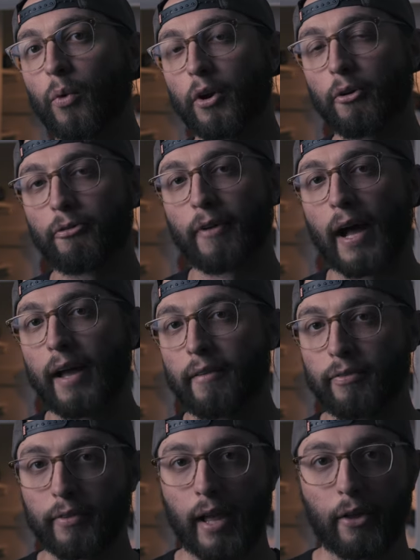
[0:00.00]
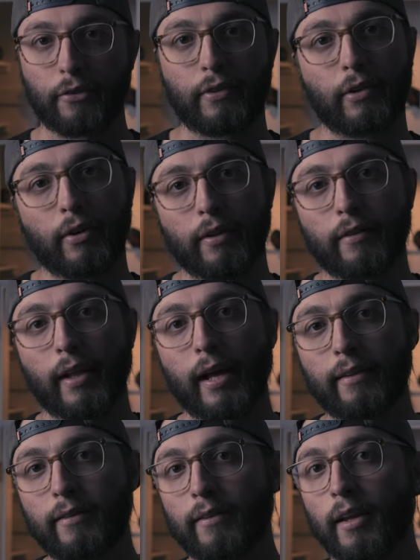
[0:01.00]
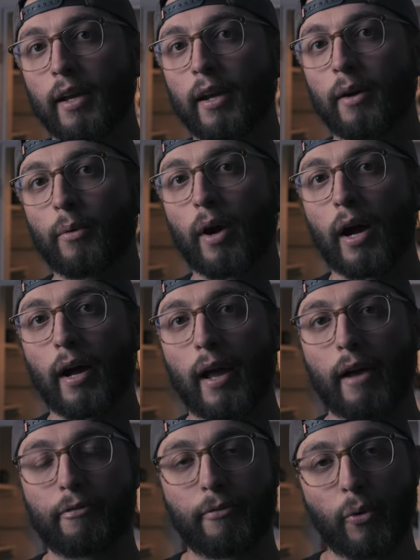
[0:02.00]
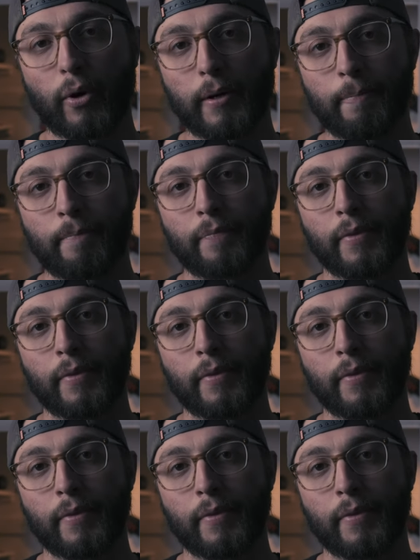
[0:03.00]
105 L series lens, F4,